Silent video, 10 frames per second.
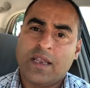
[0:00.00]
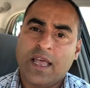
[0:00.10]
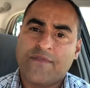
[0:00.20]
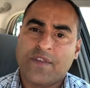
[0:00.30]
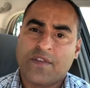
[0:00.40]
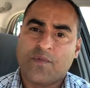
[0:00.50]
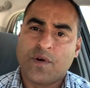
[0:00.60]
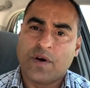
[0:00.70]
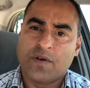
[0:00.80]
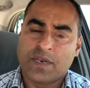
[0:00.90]
left this
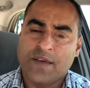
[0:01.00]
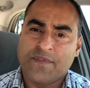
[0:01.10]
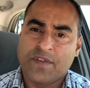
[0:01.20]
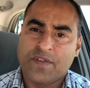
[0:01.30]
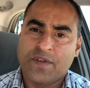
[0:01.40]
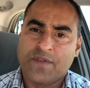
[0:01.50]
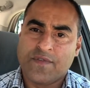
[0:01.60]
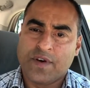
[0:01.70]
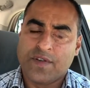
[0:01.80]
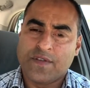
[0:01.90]
world, left this
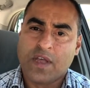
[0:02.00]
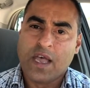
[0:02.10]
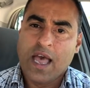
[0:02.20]
universe,